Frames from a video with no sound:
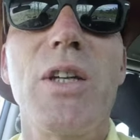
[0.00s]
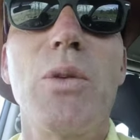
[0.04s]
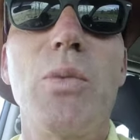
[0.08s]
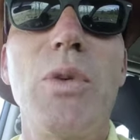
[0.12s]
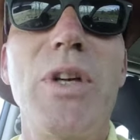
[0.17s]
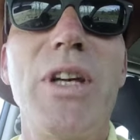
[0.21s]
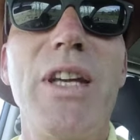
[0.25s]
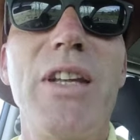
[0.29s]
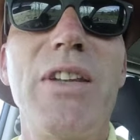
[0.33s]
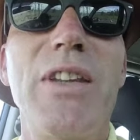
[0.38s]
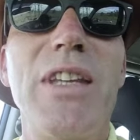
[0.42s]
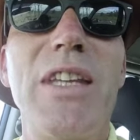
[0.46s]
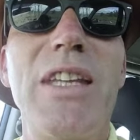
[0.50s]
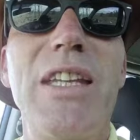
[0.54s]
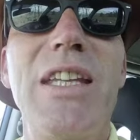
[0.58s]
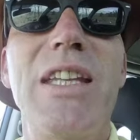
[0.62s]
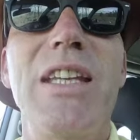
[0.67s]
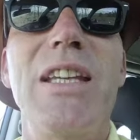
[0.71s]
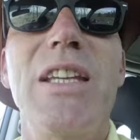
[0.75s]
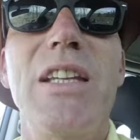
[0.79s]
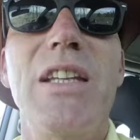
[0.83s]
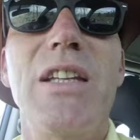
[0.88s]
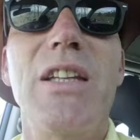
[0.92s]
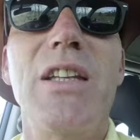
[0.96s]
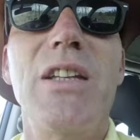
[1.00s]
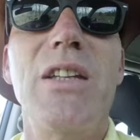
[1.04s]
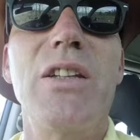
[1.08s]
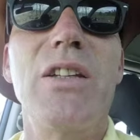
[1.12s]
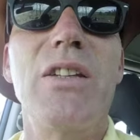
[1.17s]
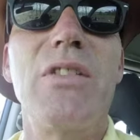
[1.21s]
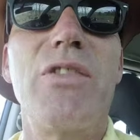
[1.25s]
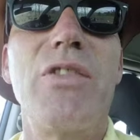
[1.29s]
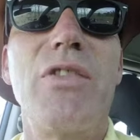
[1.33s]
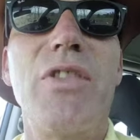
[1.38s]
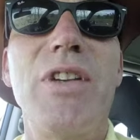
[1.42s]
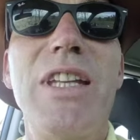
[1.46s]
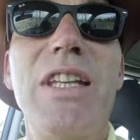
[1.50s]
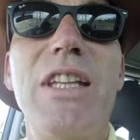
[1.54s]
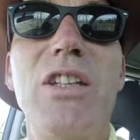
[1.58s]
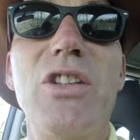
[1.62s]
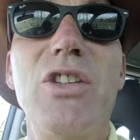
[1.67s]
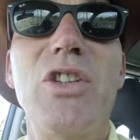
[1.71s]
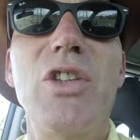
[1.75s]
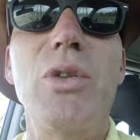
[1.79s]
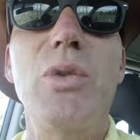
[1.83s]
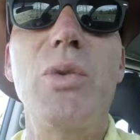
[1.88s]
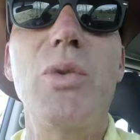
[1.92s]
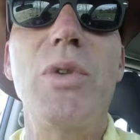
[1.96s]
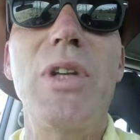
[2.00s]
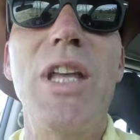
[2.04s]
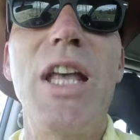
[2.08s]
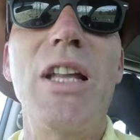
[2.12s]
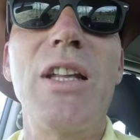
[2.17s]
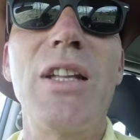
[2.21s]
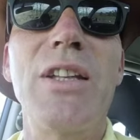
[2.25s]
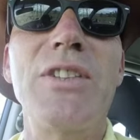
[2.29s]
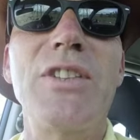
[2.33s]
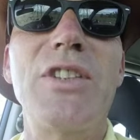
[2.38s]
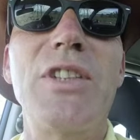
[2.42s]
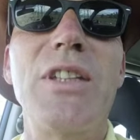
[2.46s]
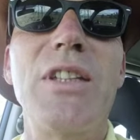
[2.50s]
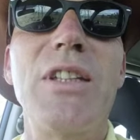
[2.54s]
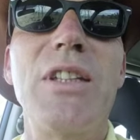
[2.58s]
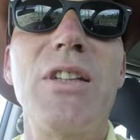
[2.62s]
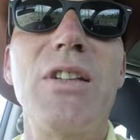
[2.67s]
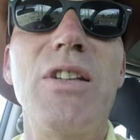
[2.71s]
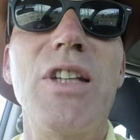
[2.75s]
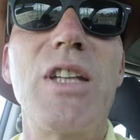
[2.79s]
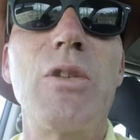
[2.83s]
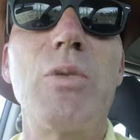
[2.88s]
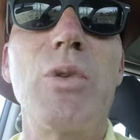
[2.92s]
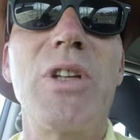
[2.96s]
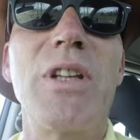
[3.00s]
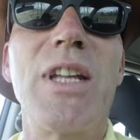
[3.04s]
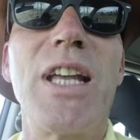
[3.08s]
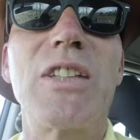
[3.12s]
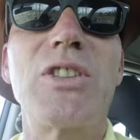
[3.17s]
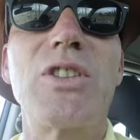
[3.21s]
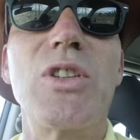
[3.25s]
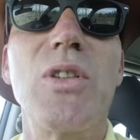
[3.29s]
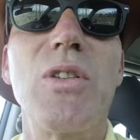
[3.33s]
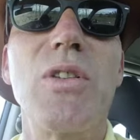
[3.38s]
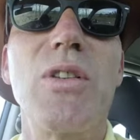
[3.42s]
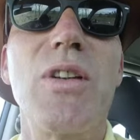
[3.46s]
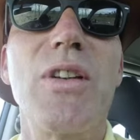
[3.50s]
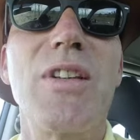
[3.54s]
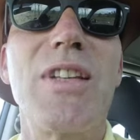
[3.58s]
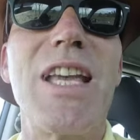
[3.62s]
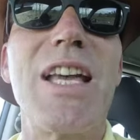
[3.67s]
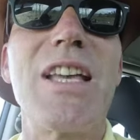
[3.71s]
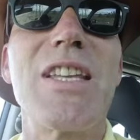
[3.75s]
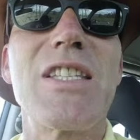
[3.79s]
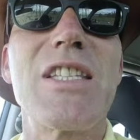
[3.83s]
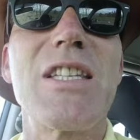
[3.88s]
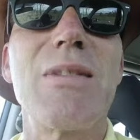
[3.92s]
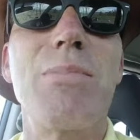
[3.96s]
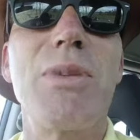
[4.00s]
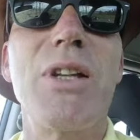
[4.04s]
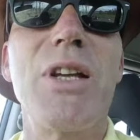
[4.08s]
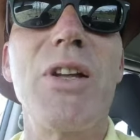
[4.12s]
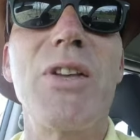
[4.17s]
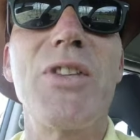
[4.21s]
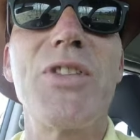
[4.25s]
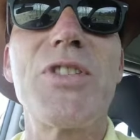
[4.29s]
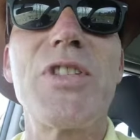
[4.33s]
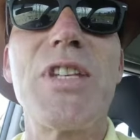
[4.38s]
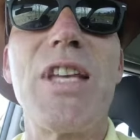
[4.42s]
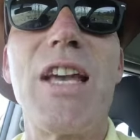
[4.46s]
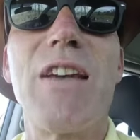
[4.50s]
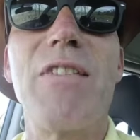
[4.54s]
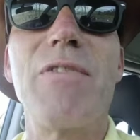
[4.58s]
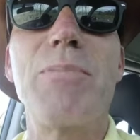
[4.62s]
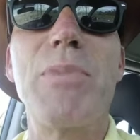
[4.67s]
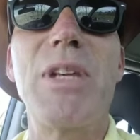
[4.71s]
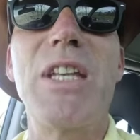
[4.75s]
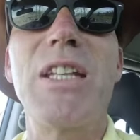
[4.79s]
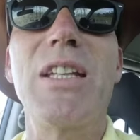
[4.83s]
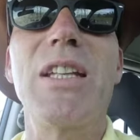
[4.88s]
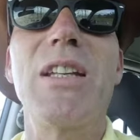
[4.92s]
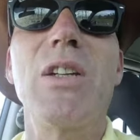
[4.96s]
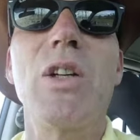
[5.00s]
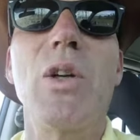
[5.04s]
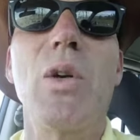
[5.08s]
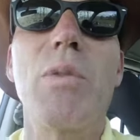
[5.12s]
where the 3 new LNG, liquid natural gas plants, have been